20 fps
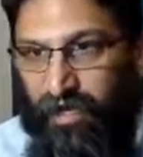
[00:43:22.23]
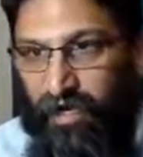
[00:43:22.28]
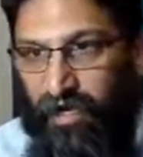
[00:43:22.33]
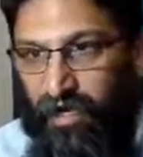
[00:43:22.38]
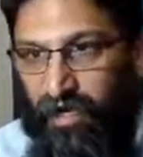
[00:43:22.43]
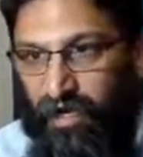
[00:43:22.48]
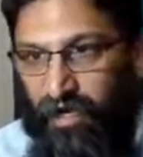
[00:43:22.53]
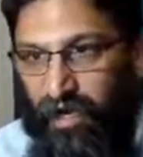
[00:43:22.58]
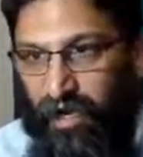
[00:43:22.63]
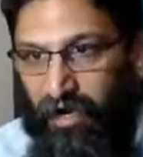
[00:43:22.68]

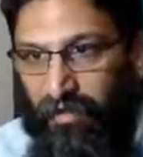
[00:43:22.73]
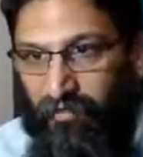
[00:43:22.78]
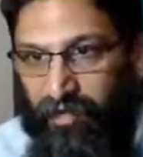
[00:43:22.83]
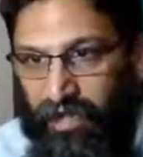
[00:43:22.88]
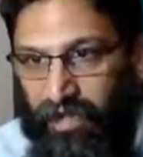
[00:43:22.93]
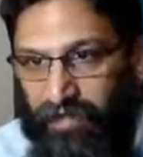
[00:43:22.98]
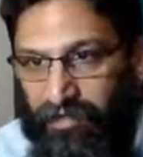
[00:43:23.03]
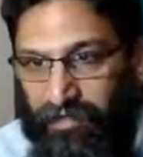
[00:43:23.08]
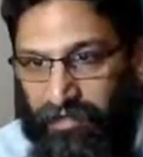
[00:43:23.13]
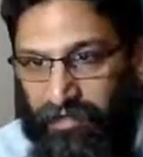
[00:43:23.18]
are
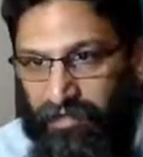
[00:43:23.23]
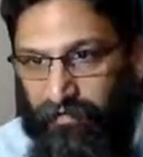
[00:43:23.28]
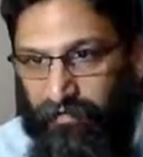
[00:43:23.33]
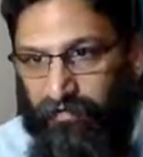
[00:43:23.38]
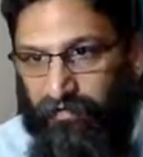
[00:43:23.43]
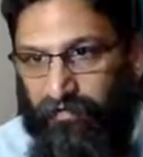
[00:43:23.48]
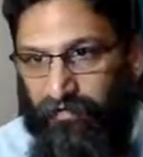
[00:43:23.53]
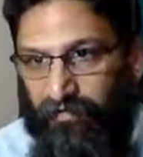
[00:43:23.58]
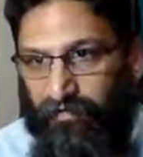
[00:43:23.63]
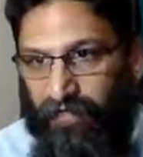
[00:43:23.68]
reluctant
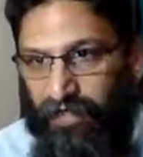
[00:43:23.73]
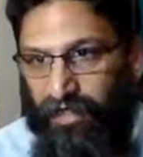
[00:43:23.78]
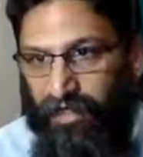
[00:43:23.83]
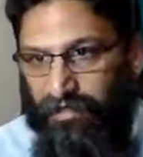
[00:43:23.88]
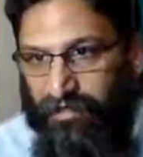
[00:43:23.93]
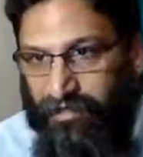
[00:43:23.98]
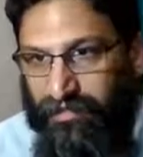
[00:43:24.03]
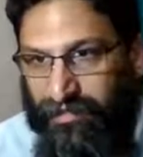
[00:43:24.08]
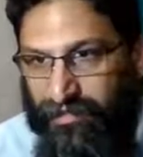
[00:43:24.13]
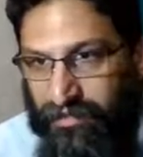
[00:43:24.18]
to
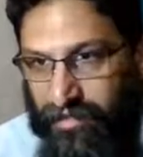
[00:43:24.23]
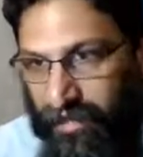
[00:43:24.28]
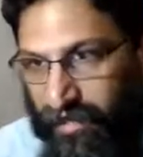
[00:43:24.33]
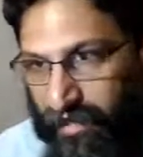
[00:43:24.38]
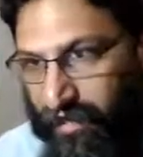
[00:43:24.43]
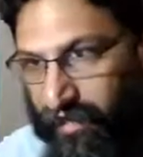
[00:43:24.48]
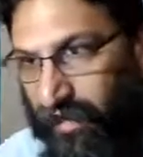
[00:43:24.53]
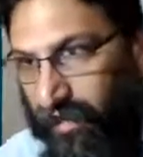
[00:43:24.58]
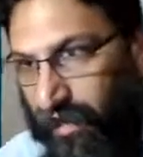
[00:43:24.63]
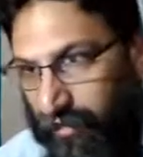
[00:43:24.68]
let us
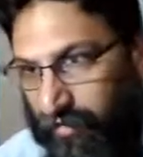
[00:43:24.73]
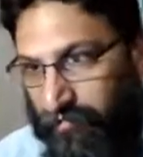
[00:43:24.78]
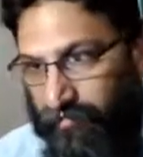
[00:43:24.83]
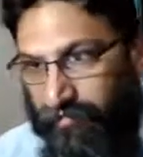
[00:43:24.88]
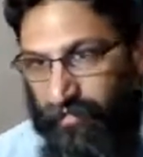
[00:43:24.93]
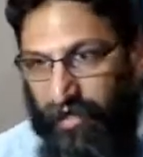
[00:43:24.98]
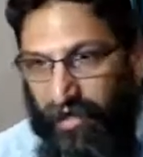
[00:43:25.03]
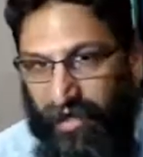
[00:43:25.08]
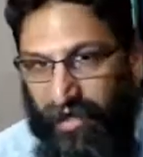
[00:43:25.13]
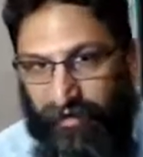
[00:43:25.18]
out
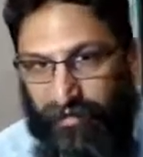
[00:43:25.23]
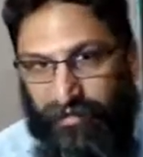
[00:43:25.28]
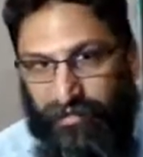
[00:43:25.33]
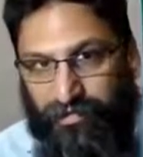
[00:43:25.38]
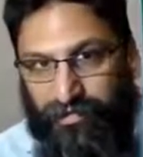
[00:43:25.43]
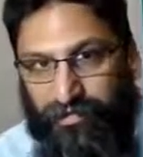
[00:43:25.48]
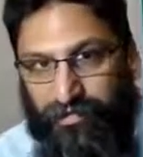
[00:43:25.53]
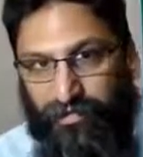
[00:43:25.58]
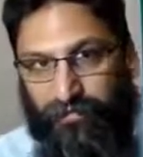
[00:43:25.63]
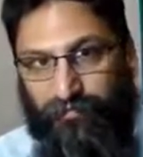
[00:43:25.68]
of the
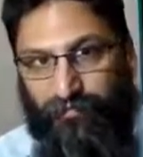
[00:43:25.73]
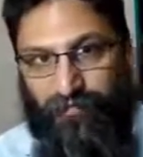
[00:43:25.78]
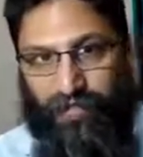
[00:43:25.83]
house,